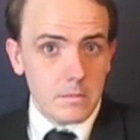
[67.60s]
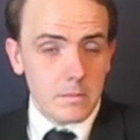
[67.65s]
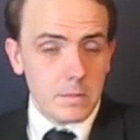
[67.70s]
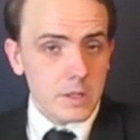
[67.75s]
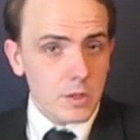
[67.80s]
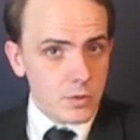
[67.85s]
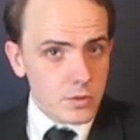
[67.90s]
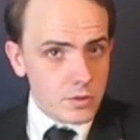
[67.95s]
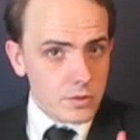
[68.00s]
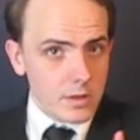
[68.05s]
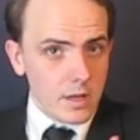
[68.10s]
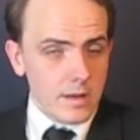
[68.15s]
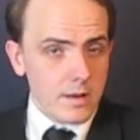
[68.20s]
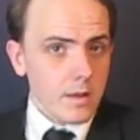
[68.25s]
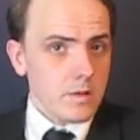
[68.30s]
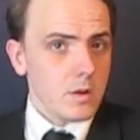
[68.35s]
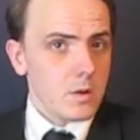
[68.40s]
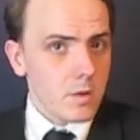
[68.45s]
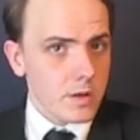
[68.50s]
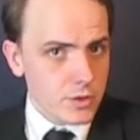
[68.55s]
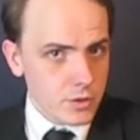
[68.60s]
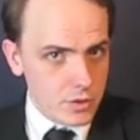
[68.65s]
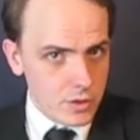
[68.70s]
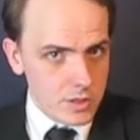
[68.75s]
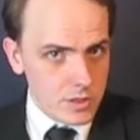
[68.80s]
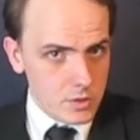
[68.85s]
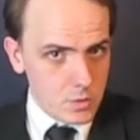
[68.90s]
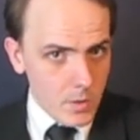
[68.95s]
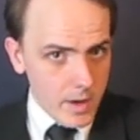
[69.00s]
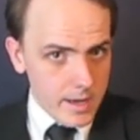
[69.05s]
But there's another question
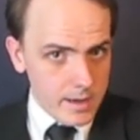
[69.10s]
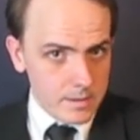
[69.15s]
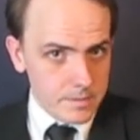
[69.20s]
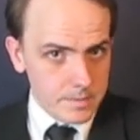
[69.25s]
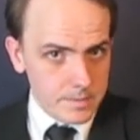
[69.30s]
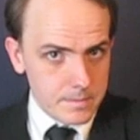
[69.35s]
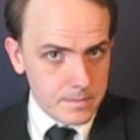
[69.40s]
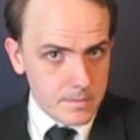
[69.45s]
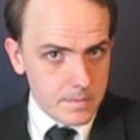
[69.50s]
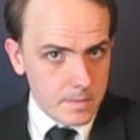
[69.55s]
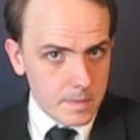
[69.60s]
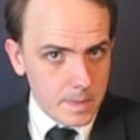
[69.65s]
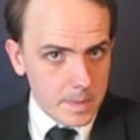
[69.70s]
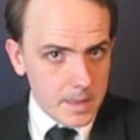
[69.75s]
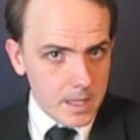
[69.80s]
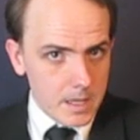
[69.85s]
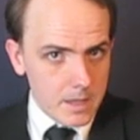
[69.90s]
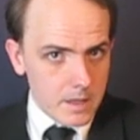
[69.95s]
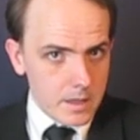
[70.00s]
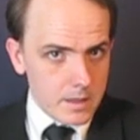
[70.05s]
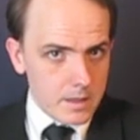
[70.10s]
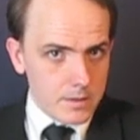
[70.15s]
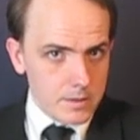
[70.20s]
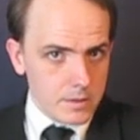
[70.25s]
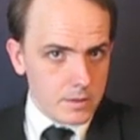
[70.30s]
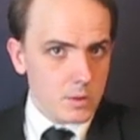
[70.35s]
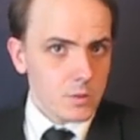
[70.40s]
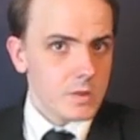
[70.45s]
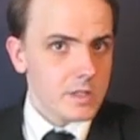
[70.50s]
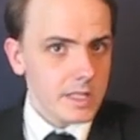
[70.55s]
as well.
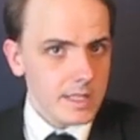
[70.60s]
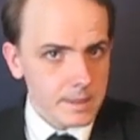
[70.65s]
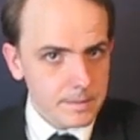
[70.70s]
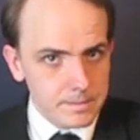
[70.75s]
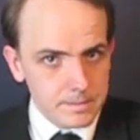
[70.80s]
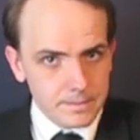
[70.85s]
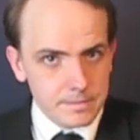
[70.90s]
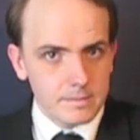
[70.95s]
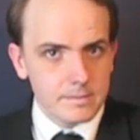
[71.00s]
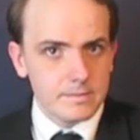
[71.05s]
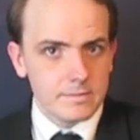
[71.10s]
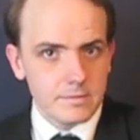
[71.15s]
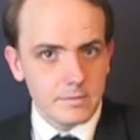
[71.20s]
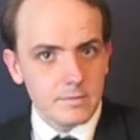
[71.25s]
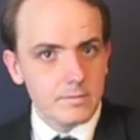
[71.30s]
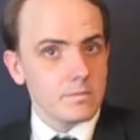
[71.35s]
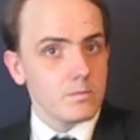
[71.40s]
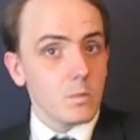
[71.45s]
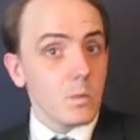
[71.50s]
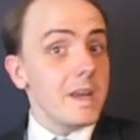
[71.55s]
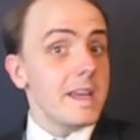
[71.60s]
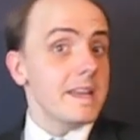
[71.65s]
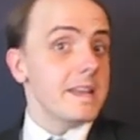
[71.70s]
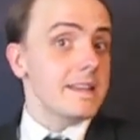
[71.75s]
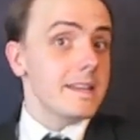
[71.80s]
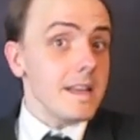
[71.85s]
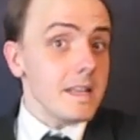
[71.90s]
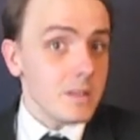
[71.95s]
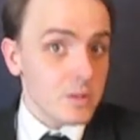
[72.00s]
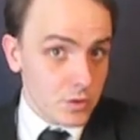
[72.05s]
You see, we can
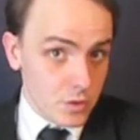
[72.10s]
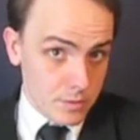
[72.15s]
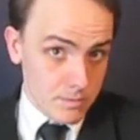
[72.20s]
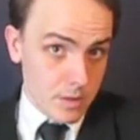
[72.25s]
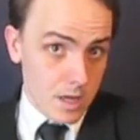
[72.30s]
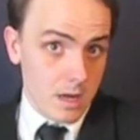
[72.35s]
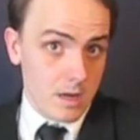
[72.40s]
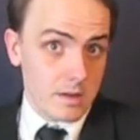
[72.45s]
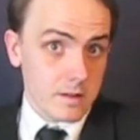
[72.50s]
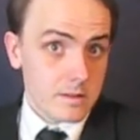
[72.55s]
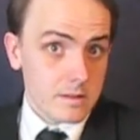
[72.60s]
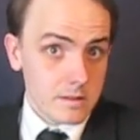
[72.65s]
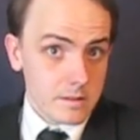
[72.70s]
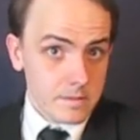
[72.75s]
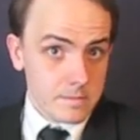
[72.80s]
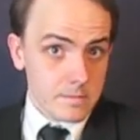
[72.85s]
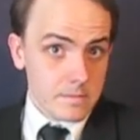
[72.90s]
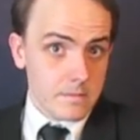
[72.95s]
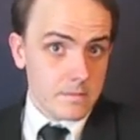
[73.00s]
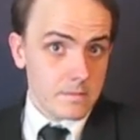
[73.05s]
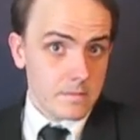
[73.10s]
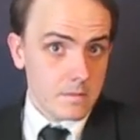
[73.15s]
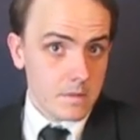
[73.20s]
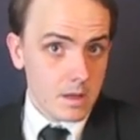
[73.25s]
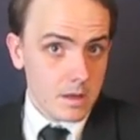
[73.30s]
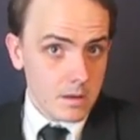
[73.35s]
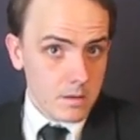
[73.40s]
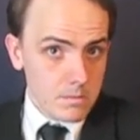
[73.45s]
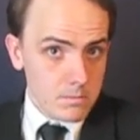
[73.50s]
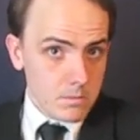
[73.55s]
get to Mars,
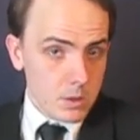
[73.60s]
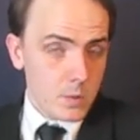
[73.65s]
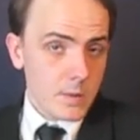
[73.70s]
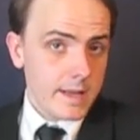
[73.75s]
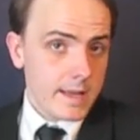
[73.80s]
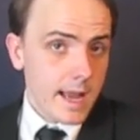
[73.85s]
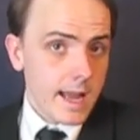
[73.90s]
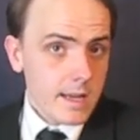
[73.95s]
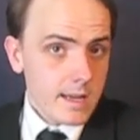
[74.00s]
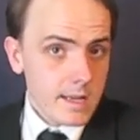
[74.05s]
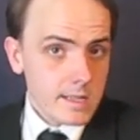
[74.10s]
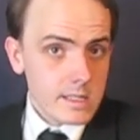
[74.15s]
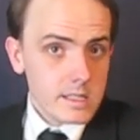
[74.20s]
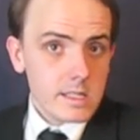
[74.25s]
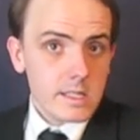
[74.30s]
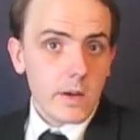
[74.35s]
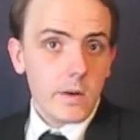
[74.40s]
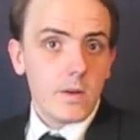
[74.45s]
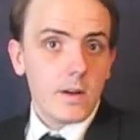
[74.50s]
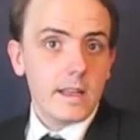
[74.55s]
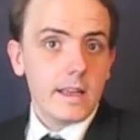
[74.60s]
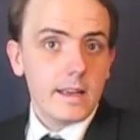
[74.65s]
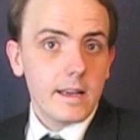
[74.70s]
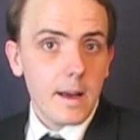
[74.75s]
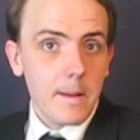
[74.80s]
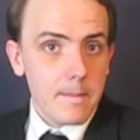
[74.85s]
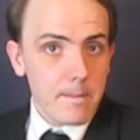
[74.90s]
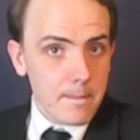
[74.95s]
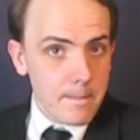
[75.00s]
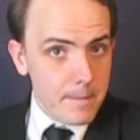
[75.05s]
but we can't necessarily
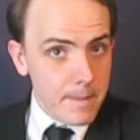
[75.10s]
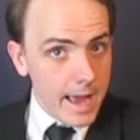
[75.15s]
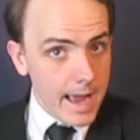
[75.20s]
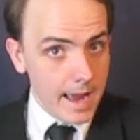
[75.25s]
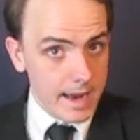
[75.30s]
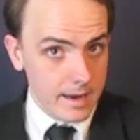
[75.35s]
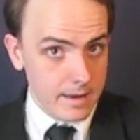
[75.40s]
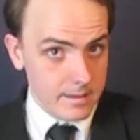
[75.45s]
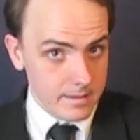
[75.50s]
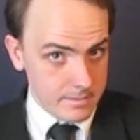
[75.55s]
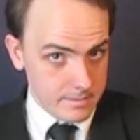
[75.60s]
come back.